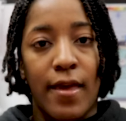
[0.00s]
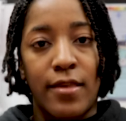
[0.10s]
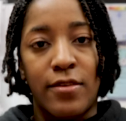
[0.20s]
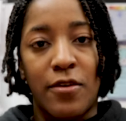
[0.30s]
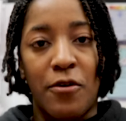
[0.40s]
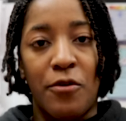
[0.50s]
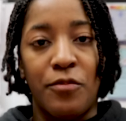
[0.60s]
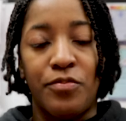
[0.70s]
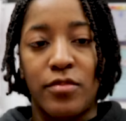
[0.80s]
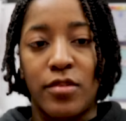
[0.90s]
So
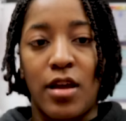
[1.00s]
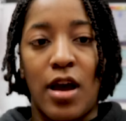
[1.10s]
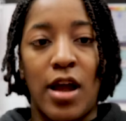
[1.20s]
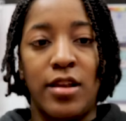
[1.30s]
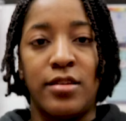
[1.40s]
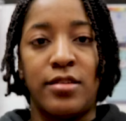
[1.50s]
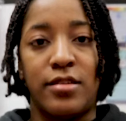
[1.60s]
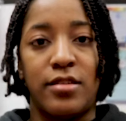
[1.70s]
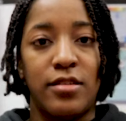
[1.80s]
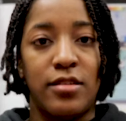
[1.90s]

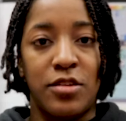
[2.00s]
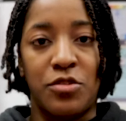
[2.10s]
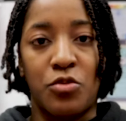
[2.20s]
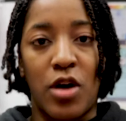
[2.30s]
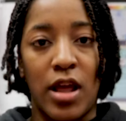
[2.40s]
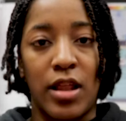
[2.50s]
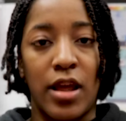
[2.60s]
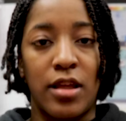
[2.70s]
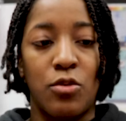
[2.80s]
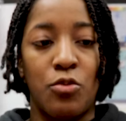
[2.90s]
this is why I
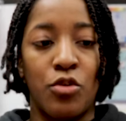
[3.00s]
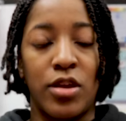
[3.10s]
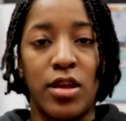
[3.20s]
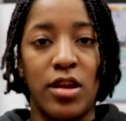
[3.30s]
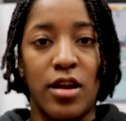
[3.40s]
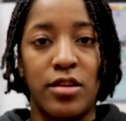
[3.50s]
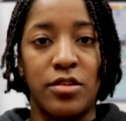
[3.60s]
like working here. I